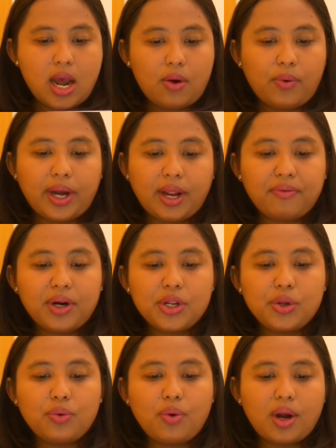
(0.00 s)
whenever
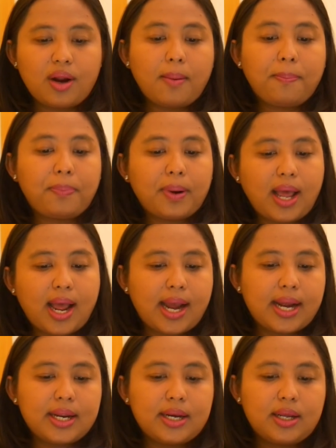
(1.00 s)
you want to
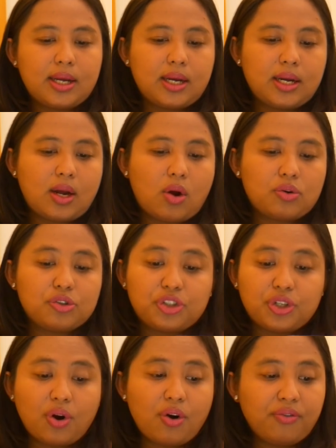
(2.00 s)
apply the
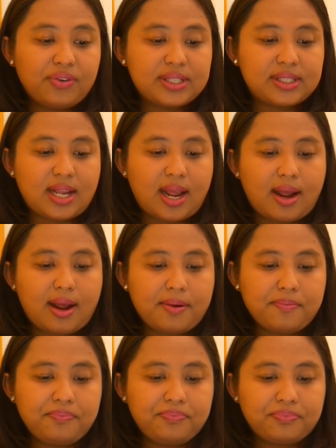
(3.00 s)
onshore visa,